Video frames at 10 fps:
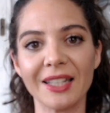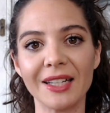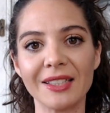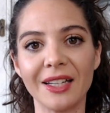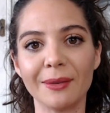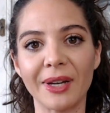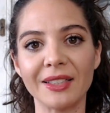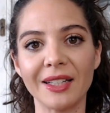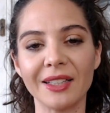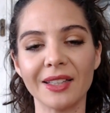I see in my
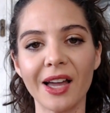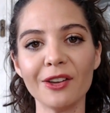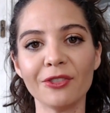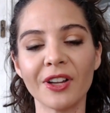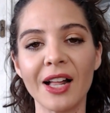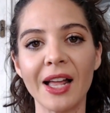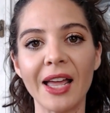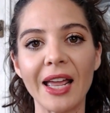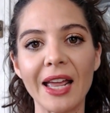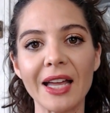daily life.
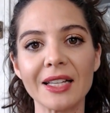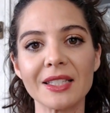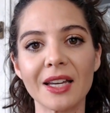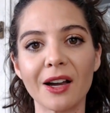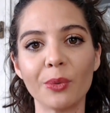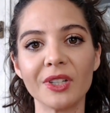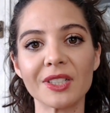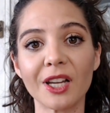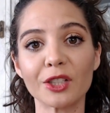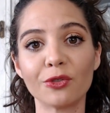And uh, we
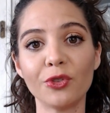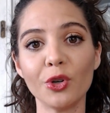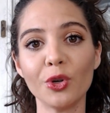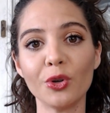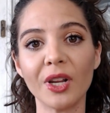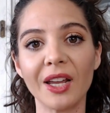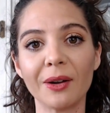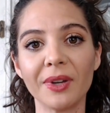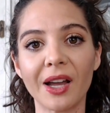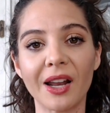discuss food and
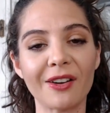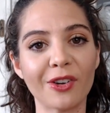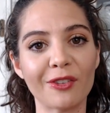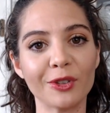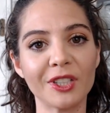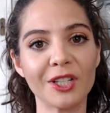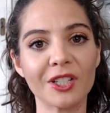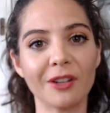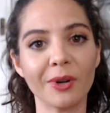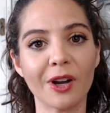we kind of have
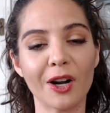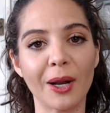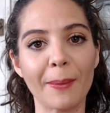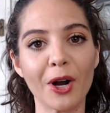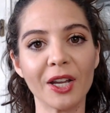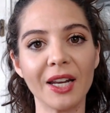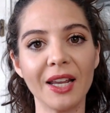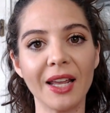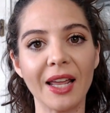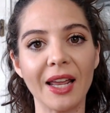conversation regarding
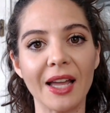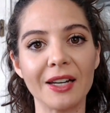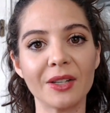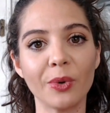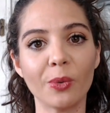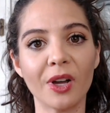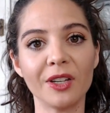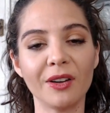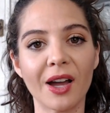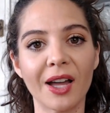marketing and we want
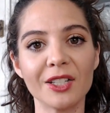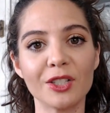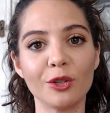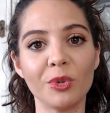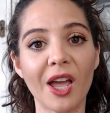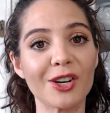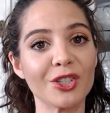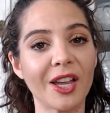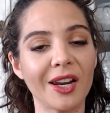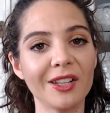you guys to be
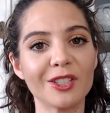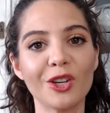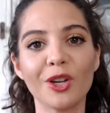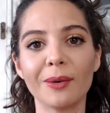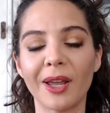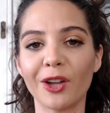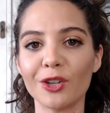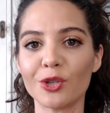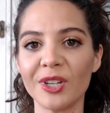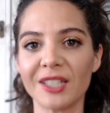educated so you can make good
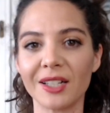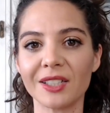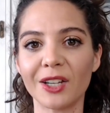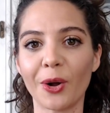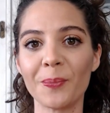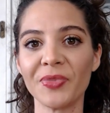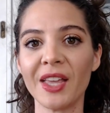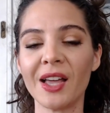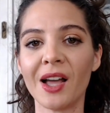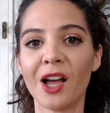choices. So
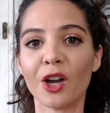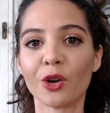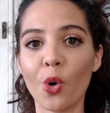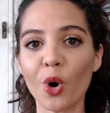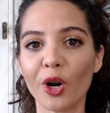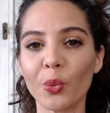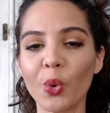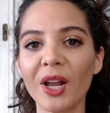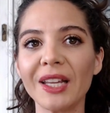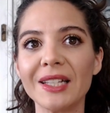corn,
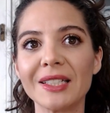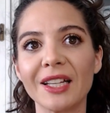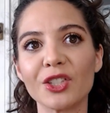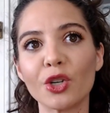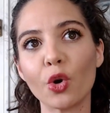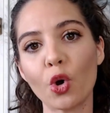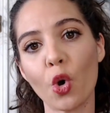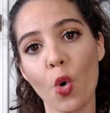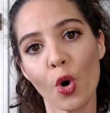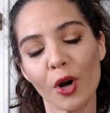what is it? So
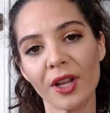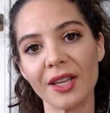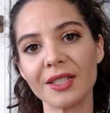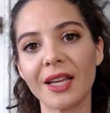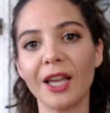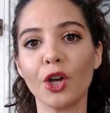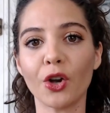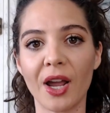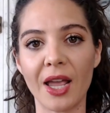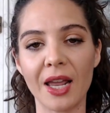corn is a
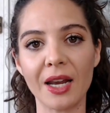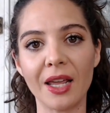grain.